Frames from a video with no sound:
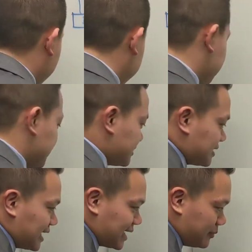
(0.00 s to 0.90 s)
This is the
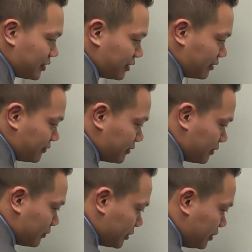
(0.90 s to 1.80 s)
time curve
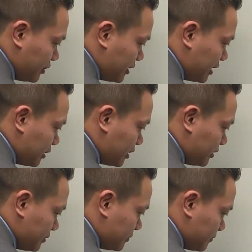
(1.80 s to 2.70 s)
when you're younger,
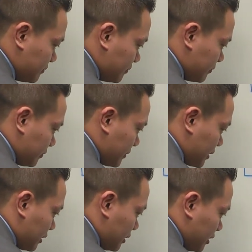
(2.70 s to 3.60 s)

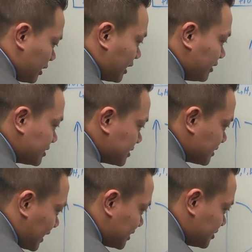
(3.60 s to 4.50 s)
and this
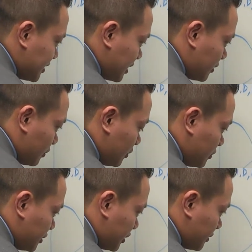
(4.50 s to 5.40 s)
is as you get
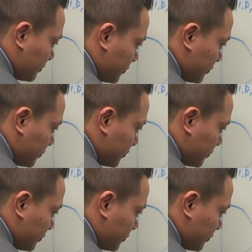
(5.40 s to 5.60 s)
older,